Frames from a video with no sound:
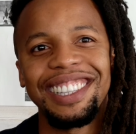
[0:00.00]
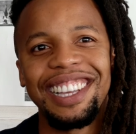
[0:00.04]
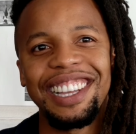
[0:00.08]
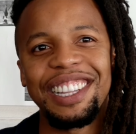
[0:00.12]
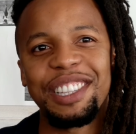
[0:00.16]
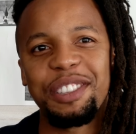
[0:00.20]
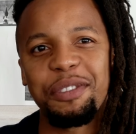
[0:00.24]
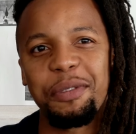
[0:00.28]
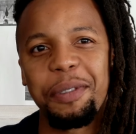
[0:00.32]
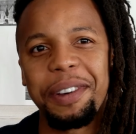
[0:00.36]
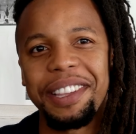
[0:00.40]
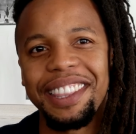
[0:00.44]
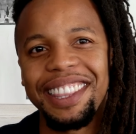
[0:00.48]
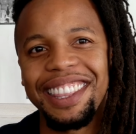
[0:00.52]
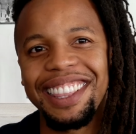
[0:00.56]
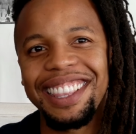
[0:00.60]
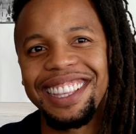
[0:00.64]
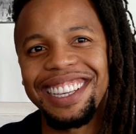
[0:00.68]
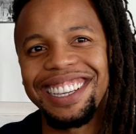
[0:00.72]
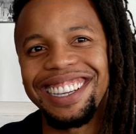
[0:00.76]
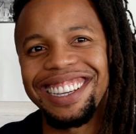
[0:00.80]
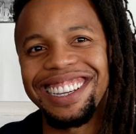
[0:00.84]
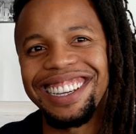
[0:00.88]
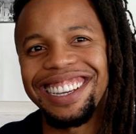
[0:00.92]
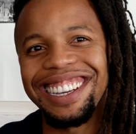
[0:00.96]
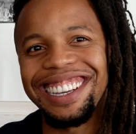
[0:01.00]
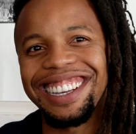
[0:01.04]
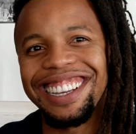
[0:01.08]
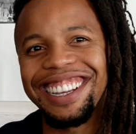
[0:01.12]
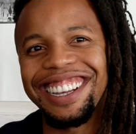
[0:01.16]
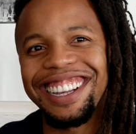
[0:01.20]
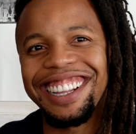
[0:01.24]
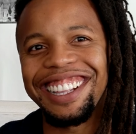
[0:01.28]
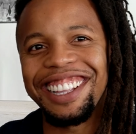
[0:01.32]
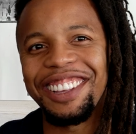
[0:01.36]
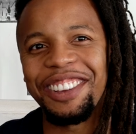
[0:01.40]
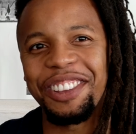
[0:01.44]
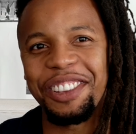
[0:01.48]
it's one thing.
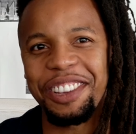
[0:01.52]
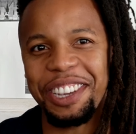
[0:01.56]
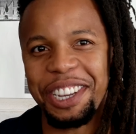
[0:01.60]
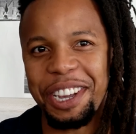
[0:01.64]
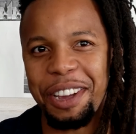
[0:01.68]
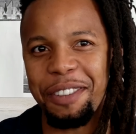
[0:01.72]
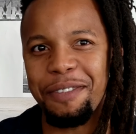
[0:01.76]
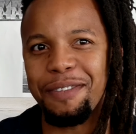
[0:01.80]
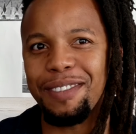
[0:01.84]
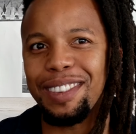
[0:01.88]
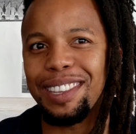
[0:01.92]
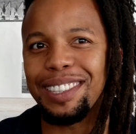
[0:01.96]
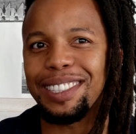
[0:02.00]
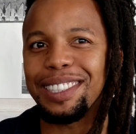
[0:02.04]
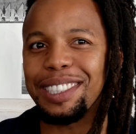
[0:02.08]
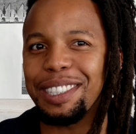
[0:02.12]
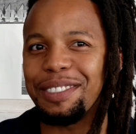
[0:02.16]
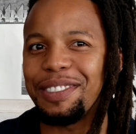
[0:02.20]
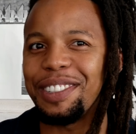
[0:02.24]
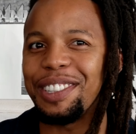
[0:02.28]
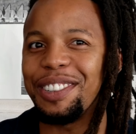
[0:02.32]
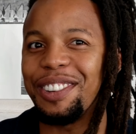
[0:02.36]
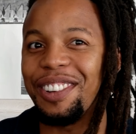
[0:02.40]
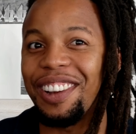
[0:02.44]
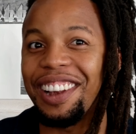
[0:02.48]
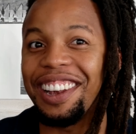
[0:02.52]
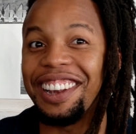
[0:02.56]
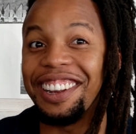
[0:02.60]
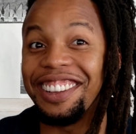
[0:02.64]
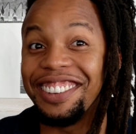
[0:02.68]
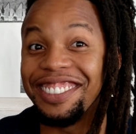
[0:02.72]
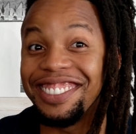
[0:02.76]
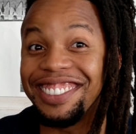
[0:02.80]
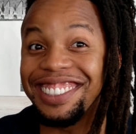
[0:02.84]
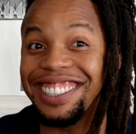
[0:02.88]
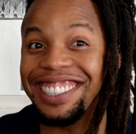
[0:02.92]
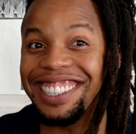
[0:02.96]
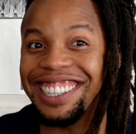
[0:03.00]
And you come here as someone who
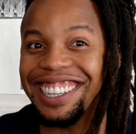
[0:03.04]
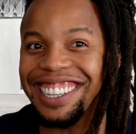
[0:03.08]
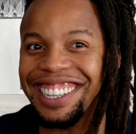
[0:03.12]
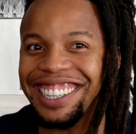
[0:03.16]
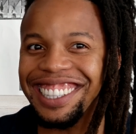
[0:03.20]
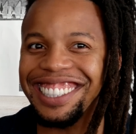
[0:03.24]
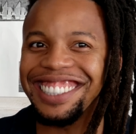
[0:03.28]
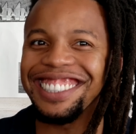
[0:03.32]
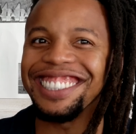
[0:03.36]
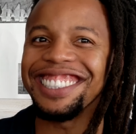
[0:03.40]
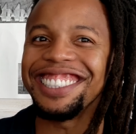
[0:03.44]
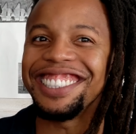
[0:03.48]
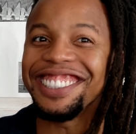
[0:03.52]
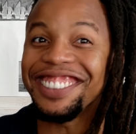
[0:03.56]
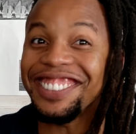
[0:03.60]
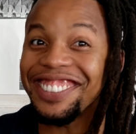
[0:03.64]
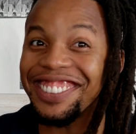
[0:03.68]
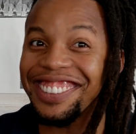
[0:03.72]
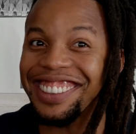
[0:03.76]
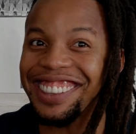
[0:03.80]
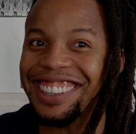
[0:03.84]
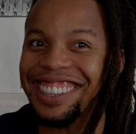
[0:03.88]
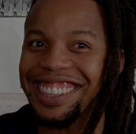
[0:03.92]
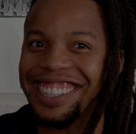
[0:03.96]
lives here, it's a different